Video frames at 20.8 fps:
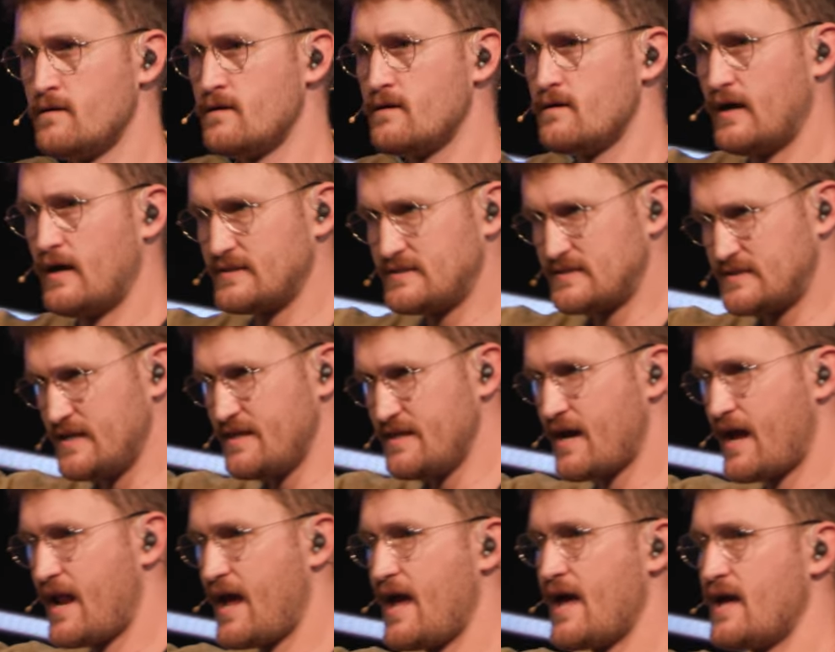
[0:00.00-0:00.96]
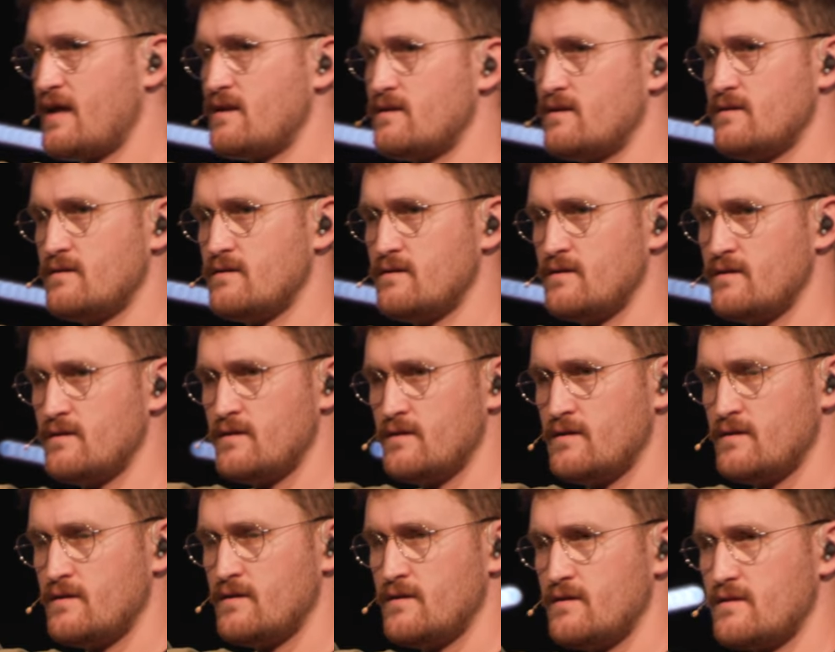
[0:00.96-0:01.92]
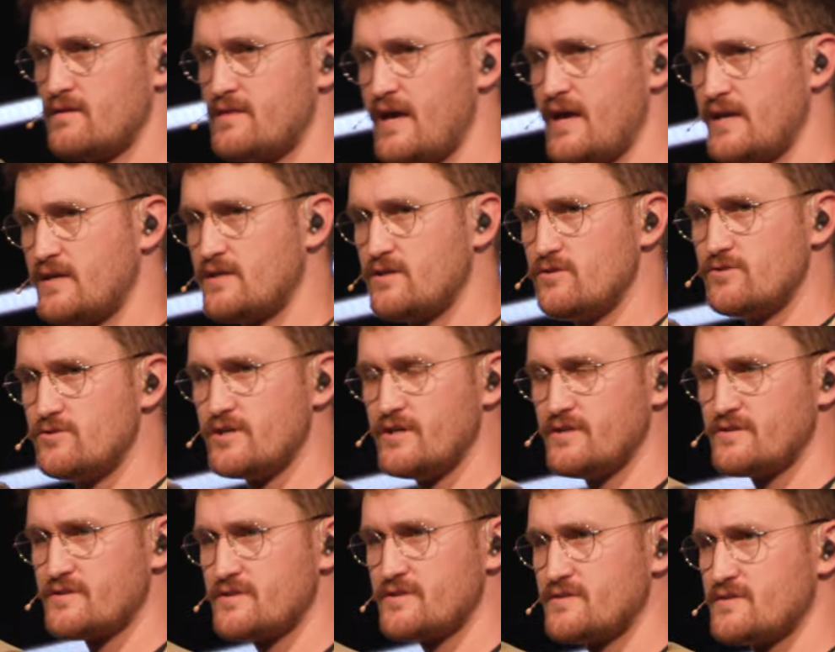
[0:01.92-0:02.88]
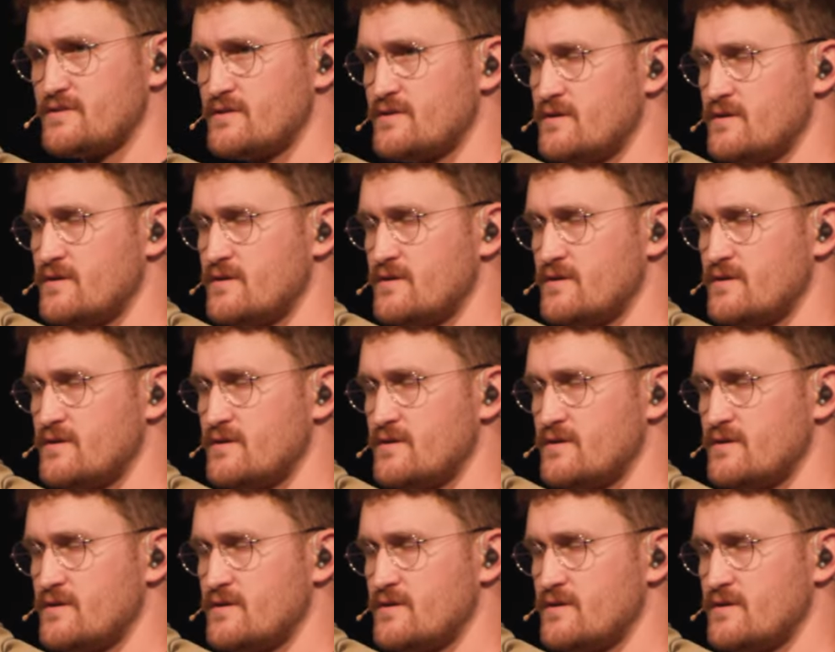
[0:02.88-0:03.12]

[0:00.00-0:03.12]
I see that hand. Thank you, Jesus.